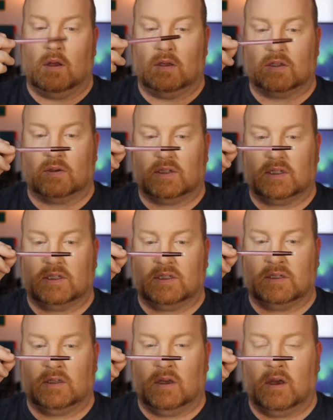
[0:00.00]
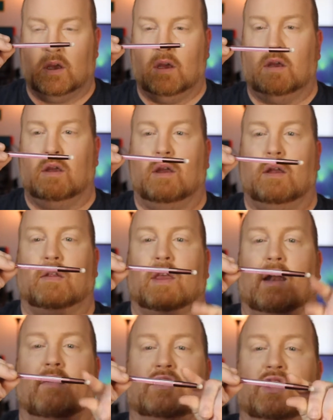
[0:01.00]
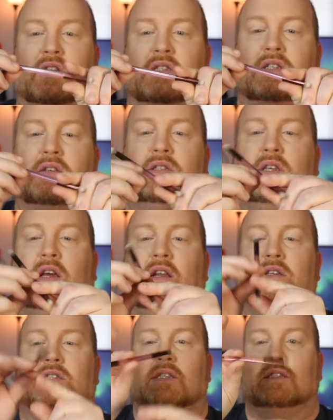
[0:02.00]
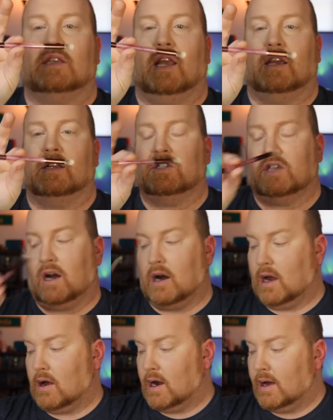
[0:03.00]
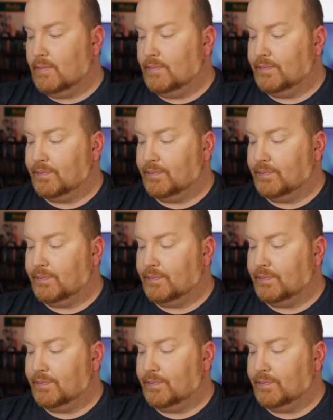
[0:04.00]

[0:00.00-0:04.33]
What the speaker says: So it's kind of translucent and it says Naked Cherry on it.